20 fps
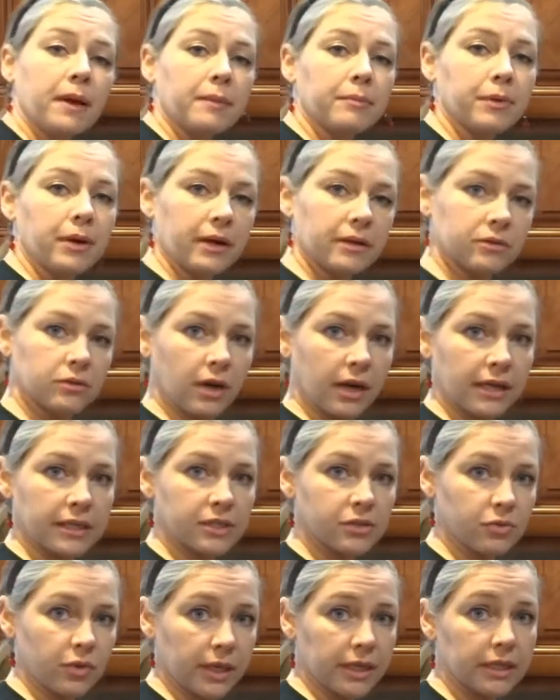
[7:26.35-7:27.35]
my brown
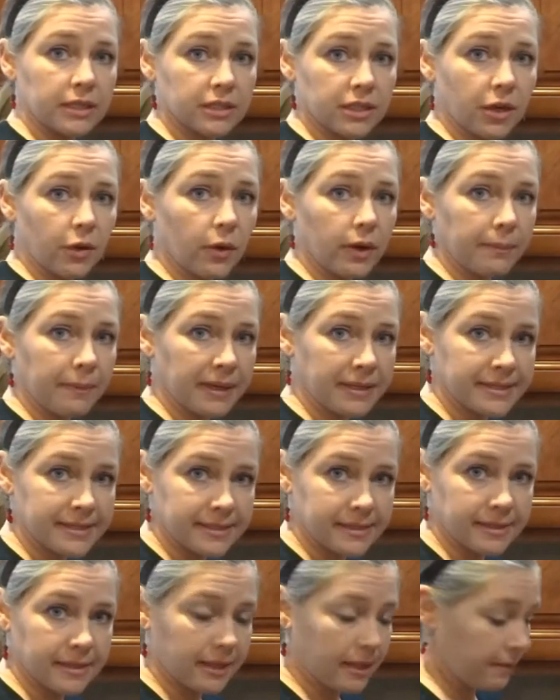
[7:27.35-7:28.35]
rice ready to go in
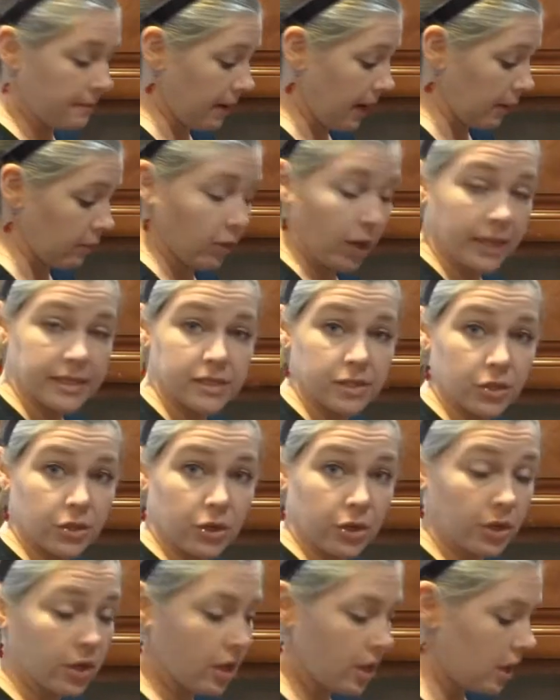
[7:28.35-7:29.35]
my rice
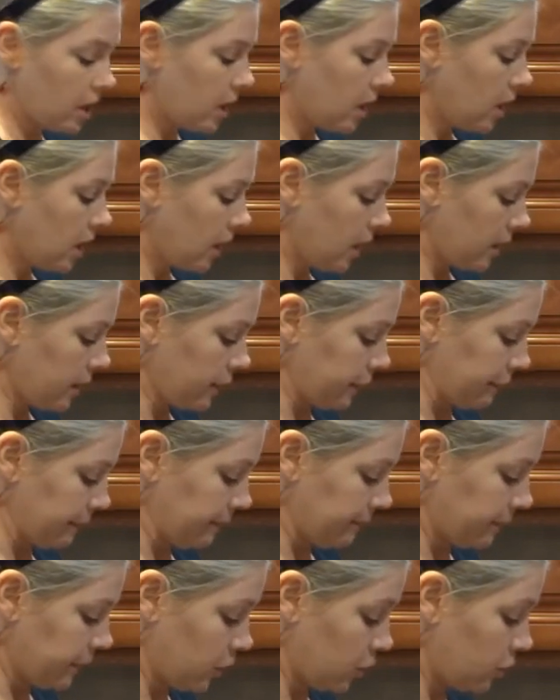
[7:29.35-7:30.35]
cooker.
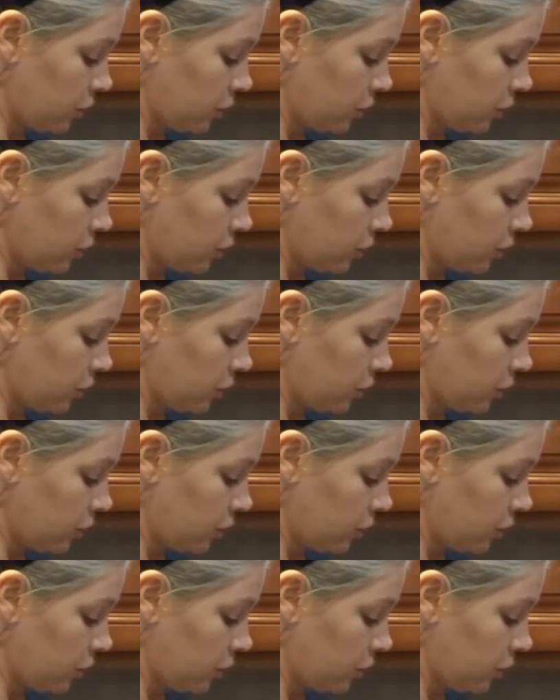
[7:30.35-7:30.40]
You